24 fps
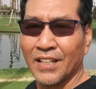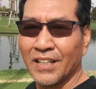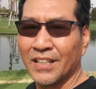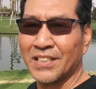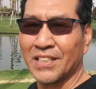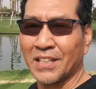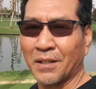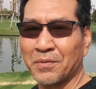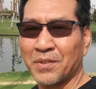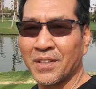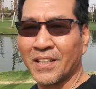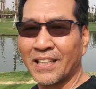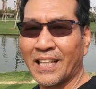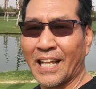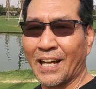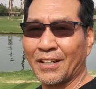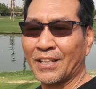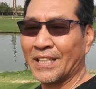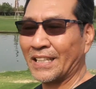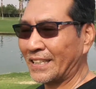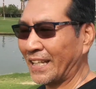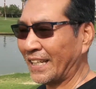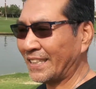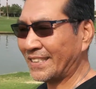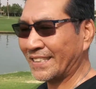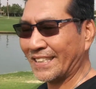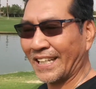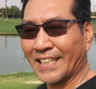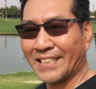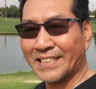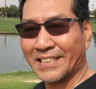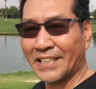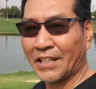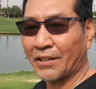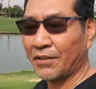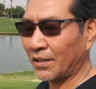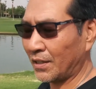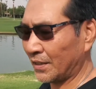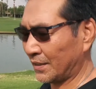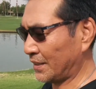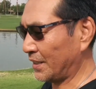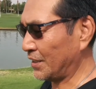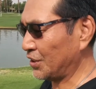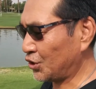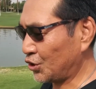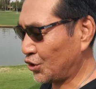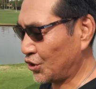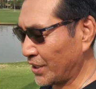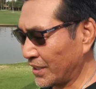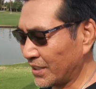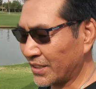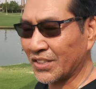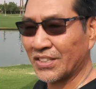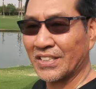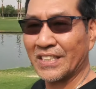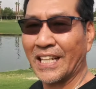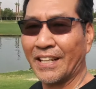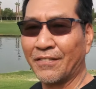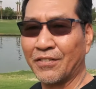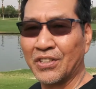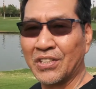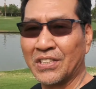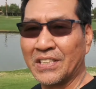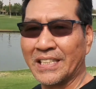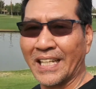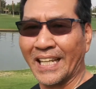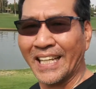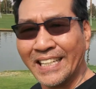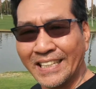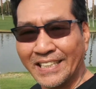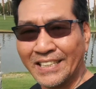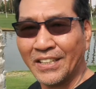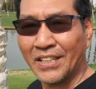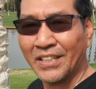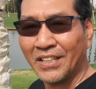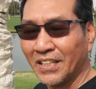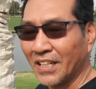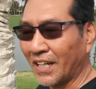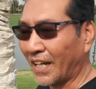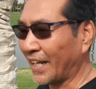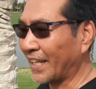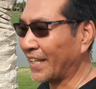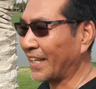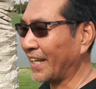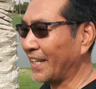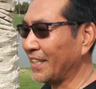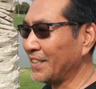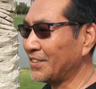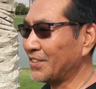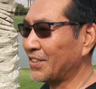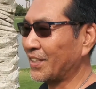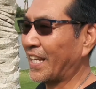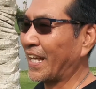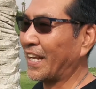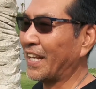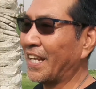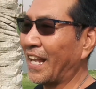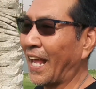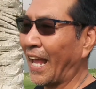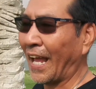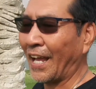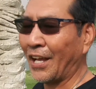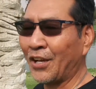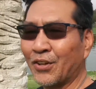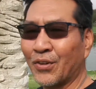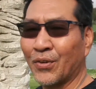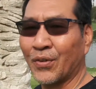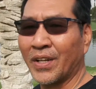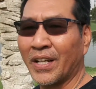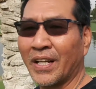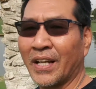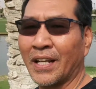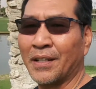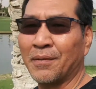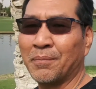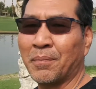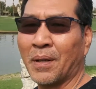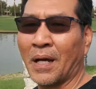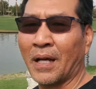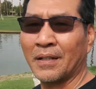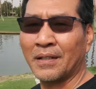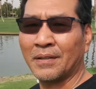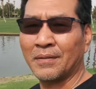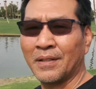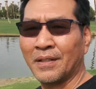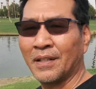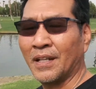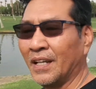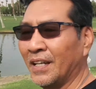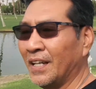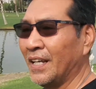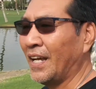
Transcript: something that that's necessary since Jesus never sinned, I guess, getting angry and, and,